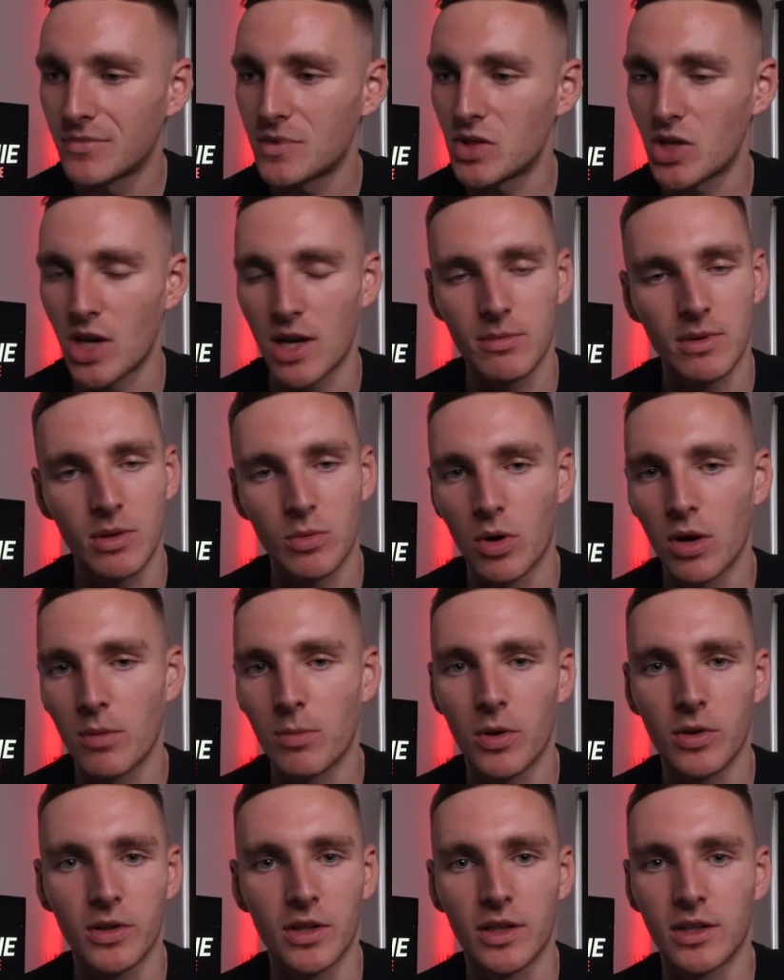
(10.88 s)
Jamie, why
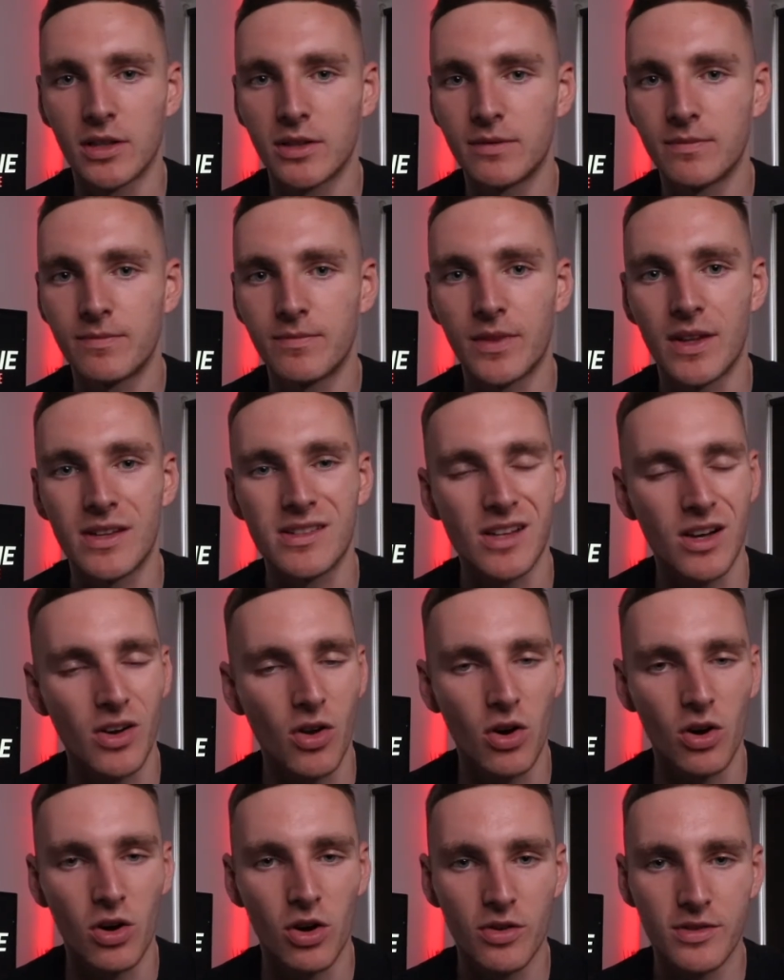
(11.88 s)
bother? There's a
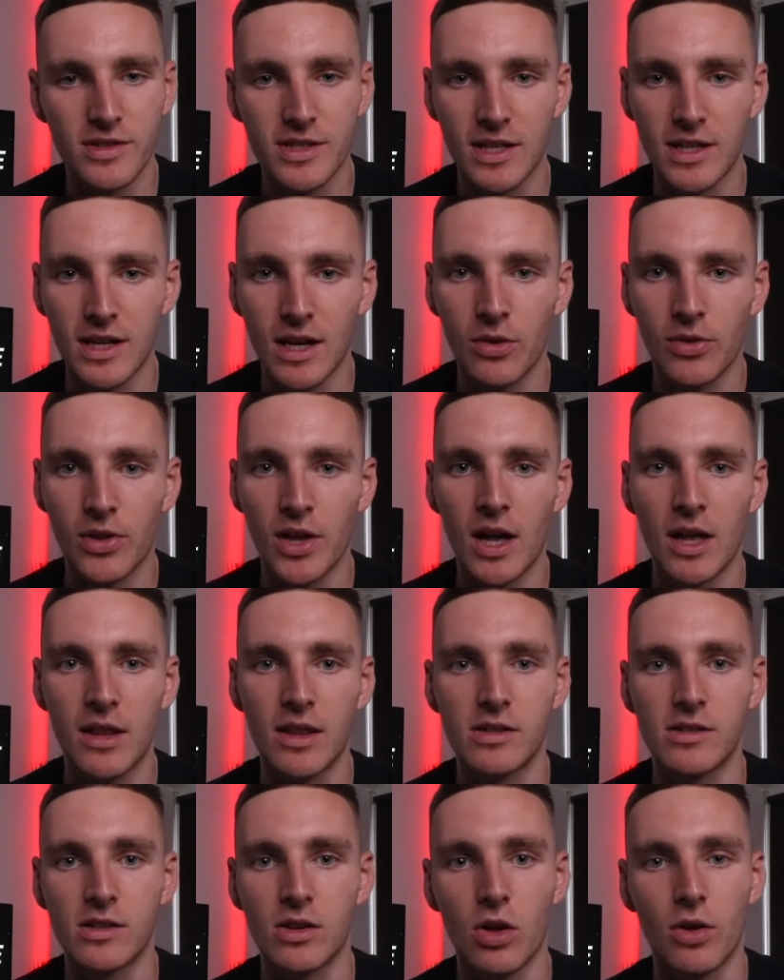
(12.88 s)
lot of content out there,
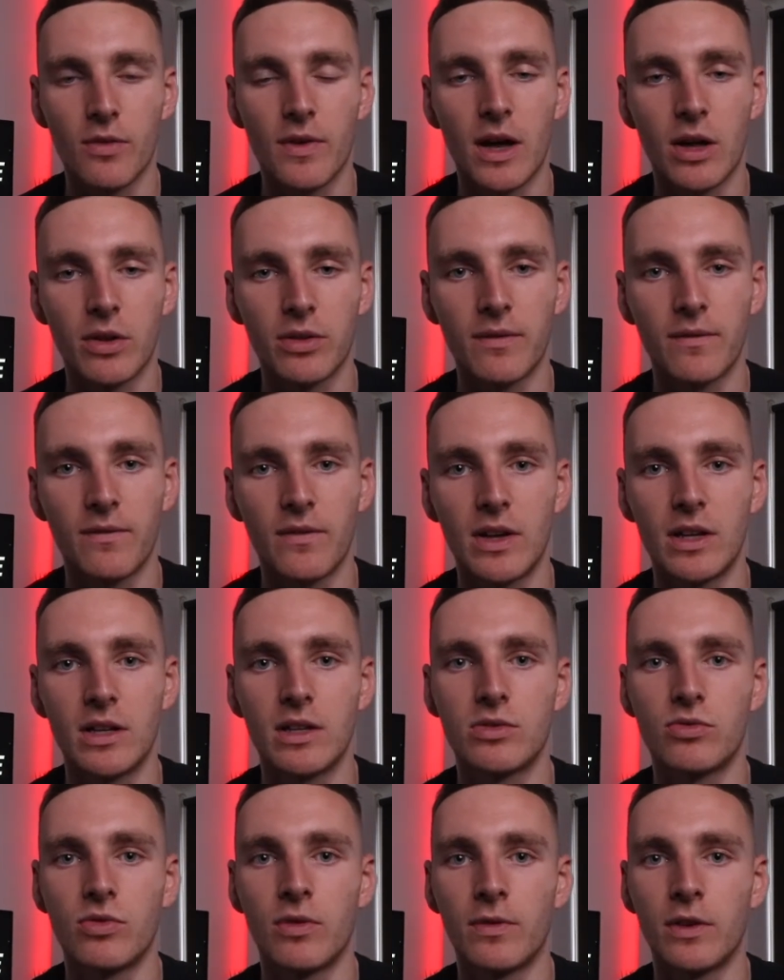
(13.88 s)
there's a lot of health and
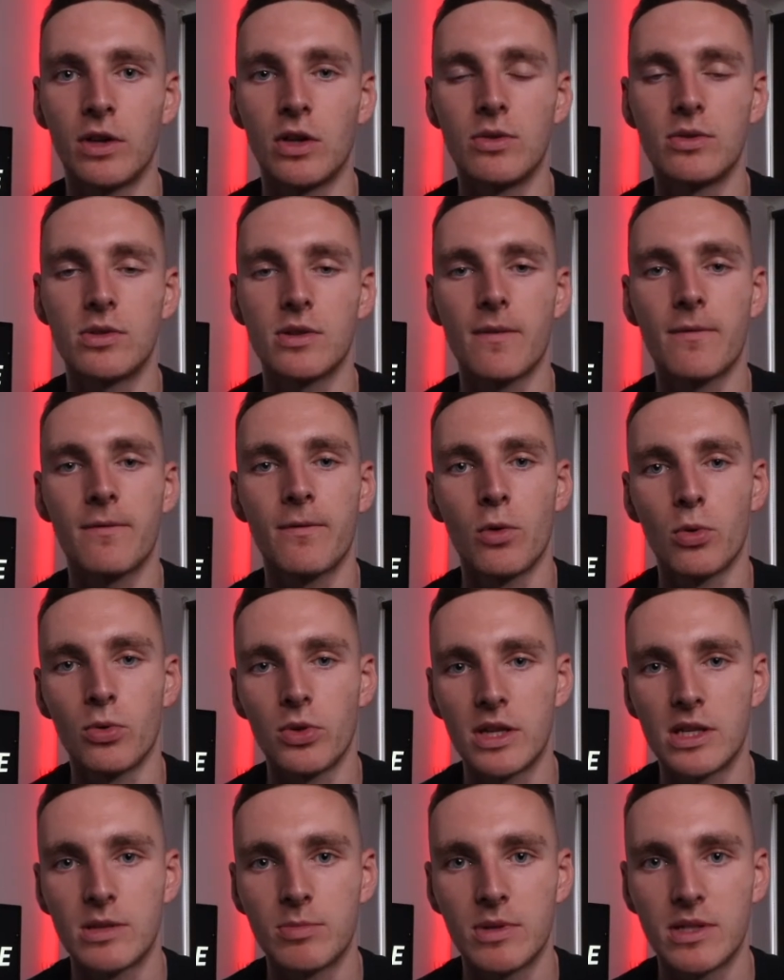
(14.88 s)
fitness reviews for
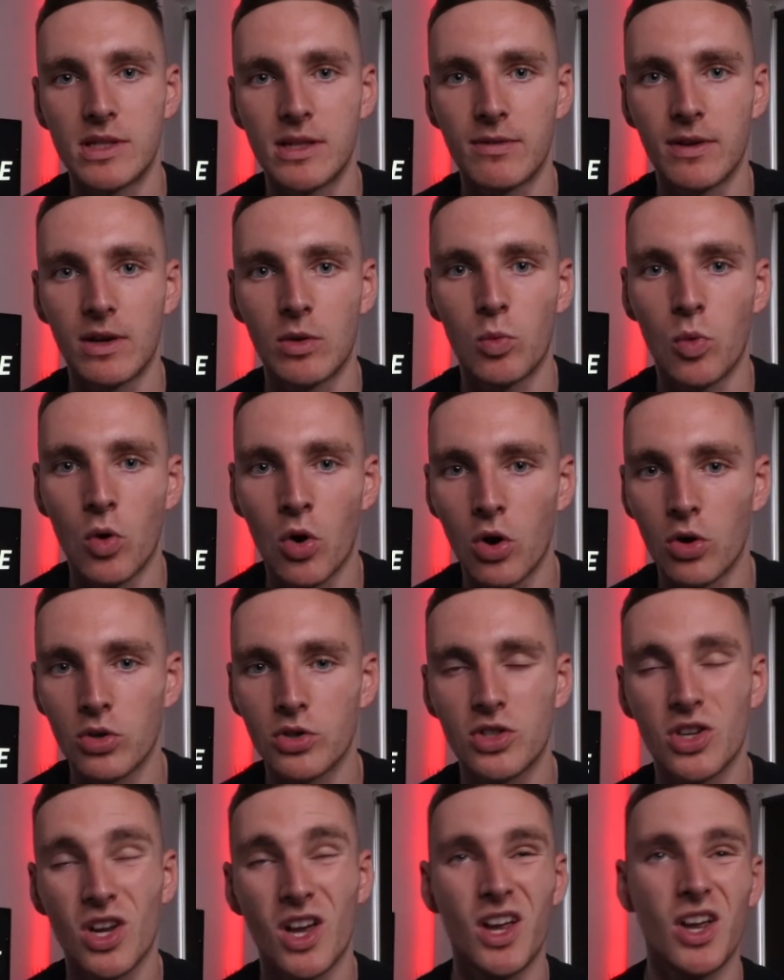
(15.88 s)
this specific
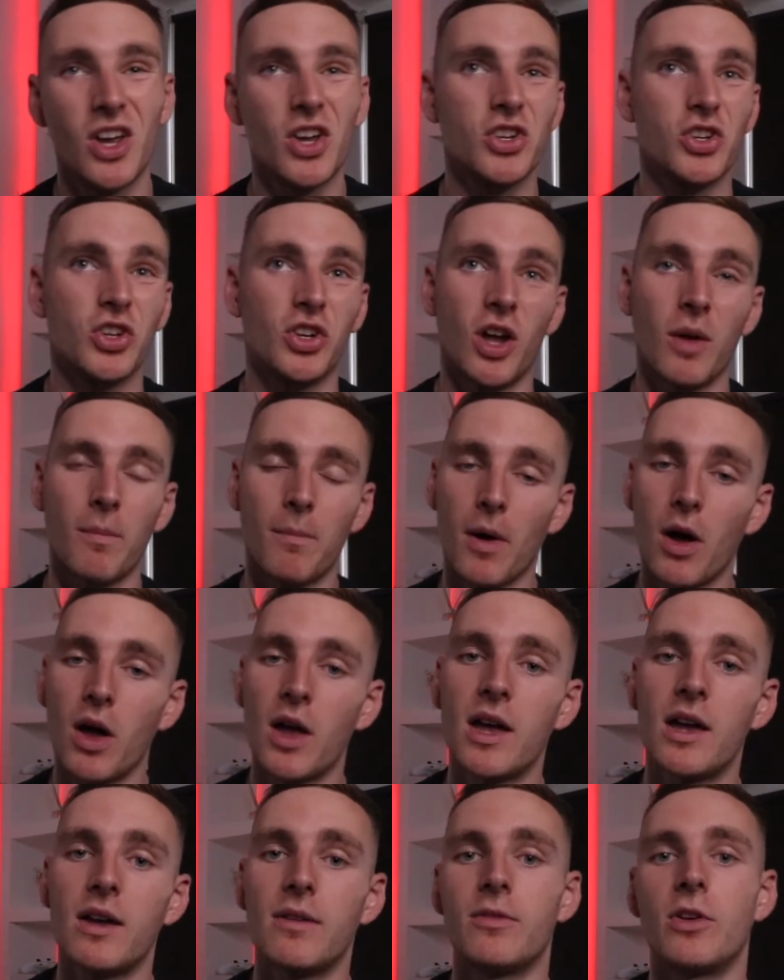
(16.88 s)
watch. Should I
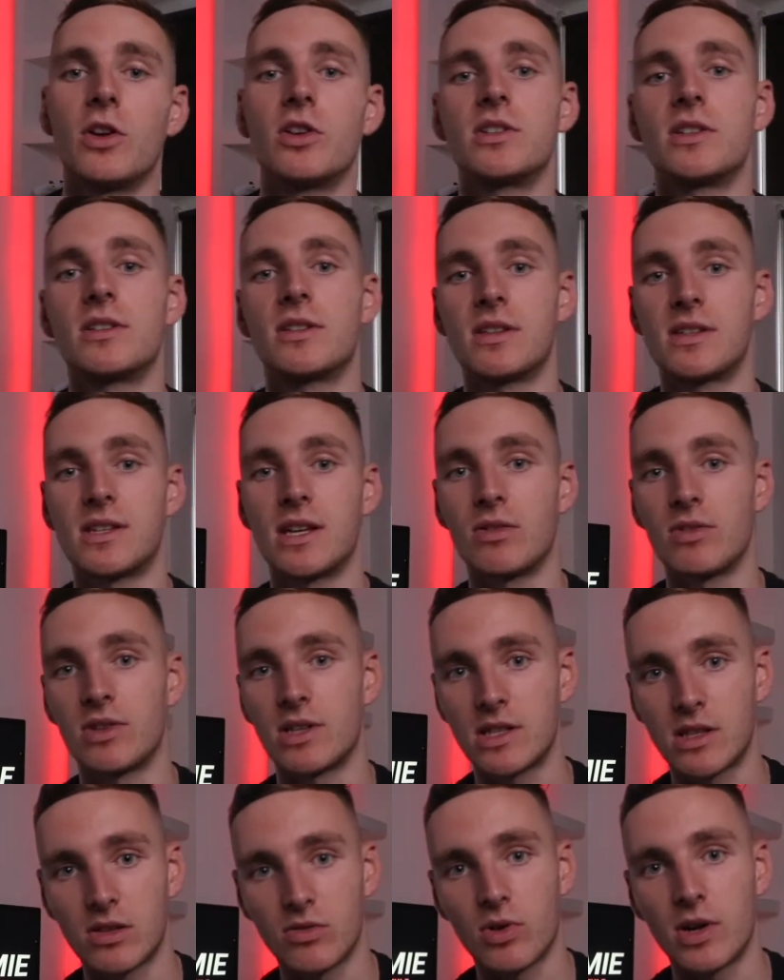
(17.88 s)
buy it versus the
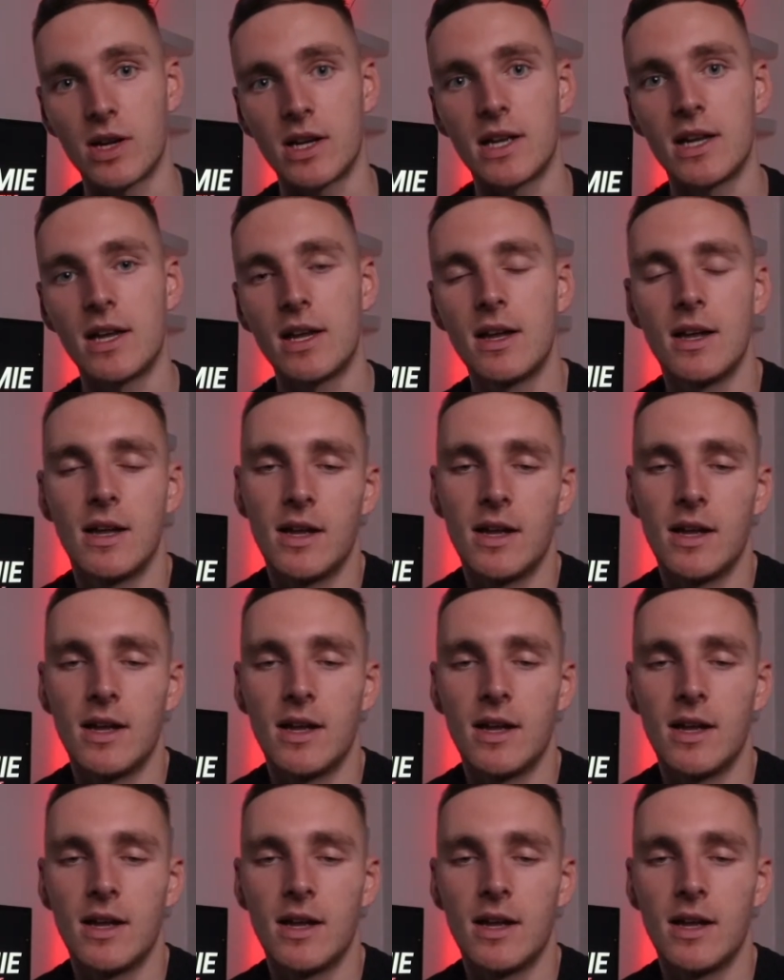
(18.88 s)
Series 3?